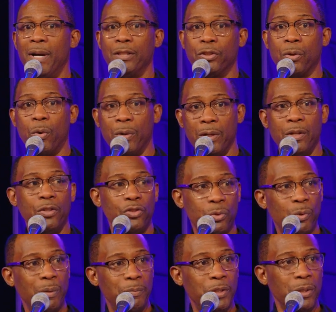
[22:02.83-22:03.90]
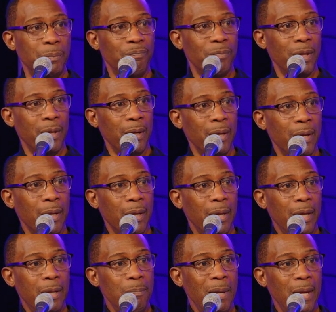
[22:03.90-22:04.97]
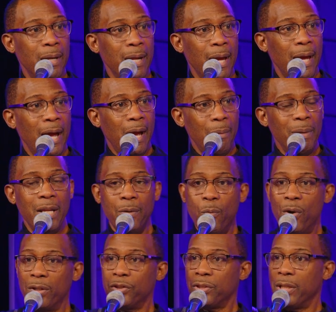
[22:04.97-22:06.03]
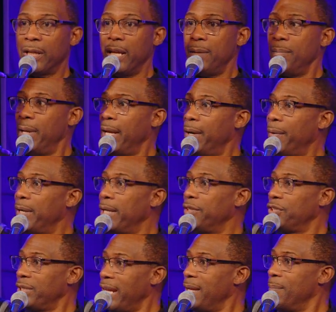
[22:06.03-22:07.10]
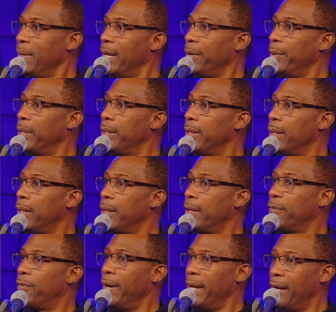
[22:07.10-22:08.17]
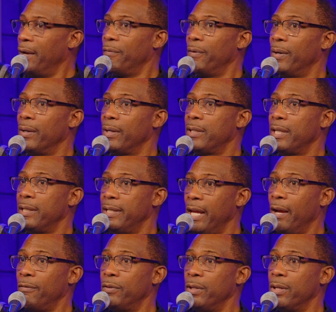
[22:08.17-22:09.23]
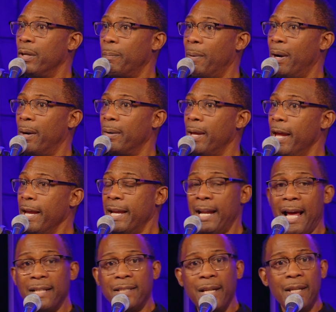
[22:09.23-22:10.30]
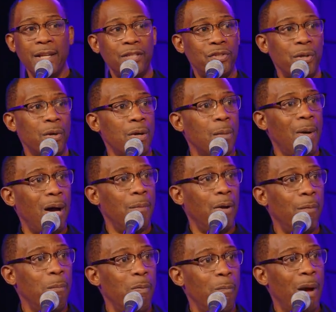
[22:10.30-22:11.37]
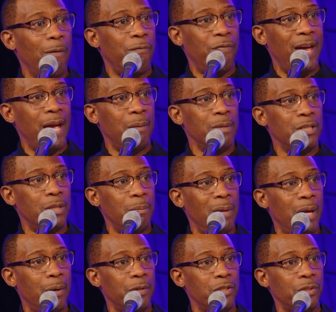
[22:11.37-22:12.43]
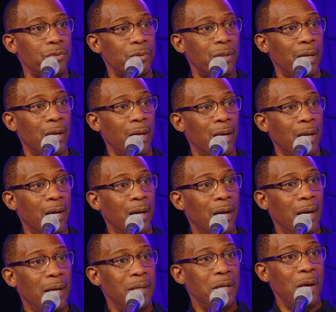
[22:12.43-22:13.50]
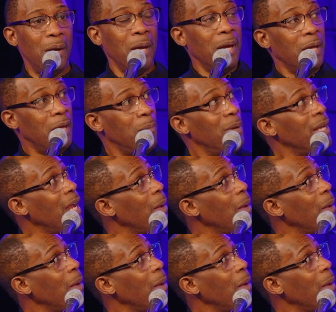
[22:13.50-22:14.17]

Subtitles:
much according to scripture? Amen. How many wants to get married and stay married forever until death do you depart? Can I sing this song about families and marriages? And yeah, it may